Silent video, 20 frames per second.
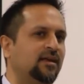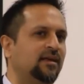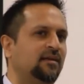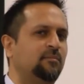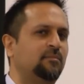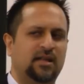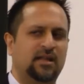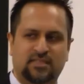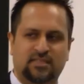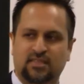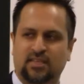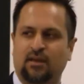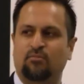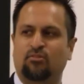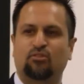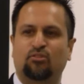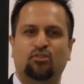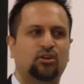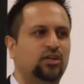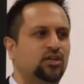The man says, I'm
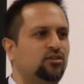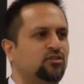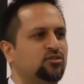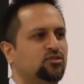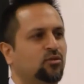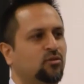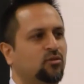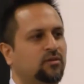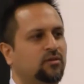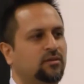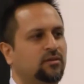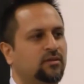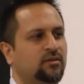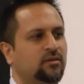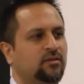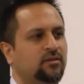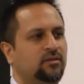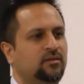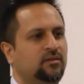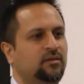30 years old.
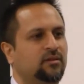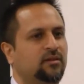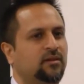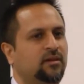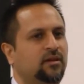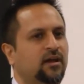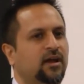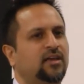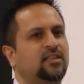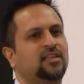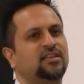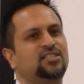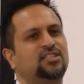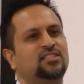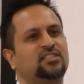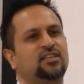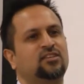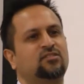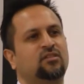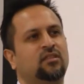And then she
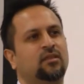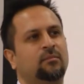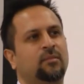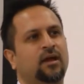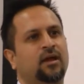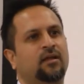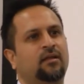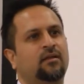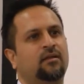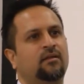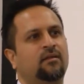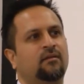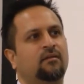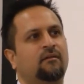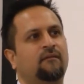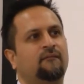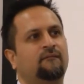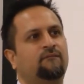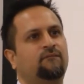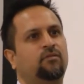says to the man,
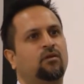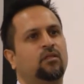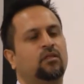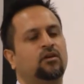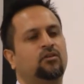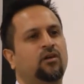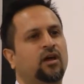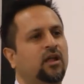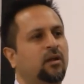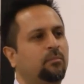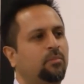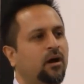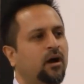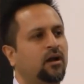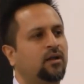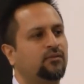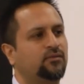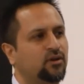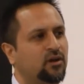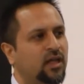for the greater part
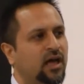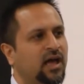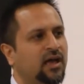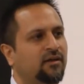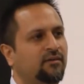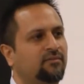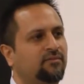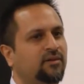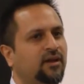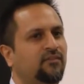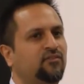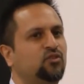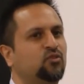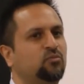of your life, have you